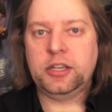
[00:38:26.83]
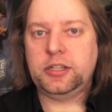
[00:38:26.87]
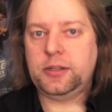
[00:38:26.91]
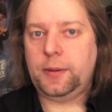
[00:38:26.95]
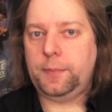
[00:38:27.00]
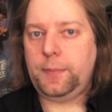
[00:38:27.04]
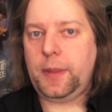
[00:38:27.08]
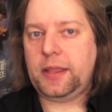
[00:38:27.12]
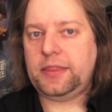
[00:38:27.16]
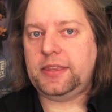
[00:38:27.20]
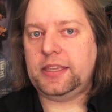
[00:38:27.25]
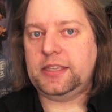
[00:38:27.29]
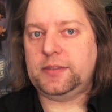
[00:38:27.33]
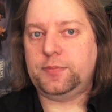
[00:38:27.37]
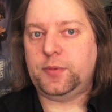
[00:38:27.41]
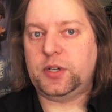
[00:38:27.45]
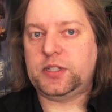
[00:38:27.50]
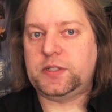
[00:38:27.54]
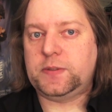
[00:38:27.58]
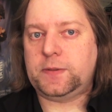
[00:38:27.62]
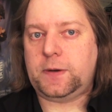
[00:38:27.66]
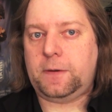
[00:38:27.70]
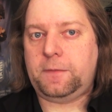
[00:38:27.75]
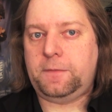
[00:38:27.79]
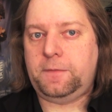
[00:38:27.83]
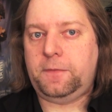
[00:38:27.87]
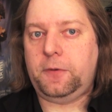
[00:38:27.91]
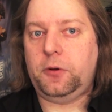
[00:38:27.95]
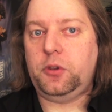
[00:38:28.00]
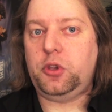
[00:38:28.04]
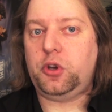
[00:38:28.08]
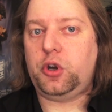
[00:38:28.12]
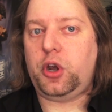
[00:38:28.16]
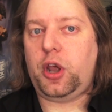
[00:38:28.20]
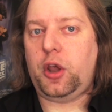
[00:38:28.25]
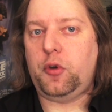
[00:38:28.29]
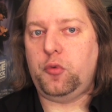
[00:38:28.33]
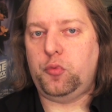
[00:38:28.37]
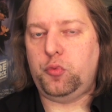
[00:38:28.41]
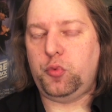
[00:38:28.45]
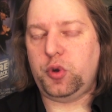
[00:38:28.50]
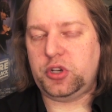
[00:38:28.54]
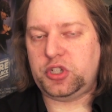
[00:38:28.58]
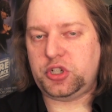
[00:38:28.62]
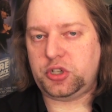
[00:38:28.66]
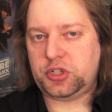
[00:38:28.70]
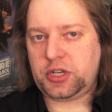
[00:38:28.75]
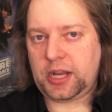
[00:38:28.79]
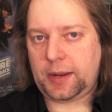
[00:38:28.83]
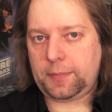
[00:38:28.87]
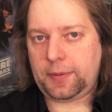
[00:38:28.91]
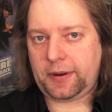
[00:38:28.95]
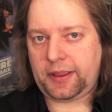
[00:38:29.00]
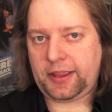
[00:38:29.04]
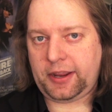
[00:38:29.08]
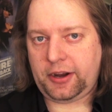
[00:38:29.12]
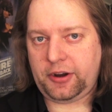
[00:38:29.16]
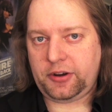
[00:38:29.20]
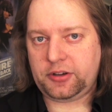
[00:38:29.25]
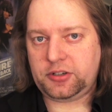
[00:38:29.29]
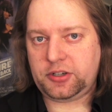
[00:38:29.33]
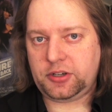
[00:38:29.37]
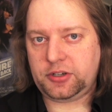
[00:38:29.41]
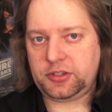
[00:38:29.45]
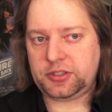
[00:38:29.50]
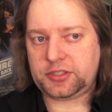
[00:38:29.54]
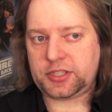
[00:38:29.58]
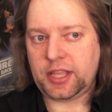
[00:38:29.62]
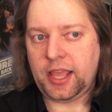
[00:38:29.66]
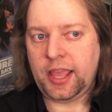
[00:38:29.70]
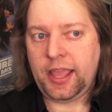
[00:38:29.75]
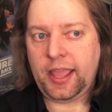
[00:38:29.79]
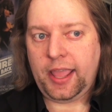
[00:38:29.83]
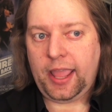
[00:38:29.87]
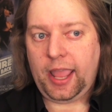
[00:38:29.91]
to make these much more fuller and richer type of characters,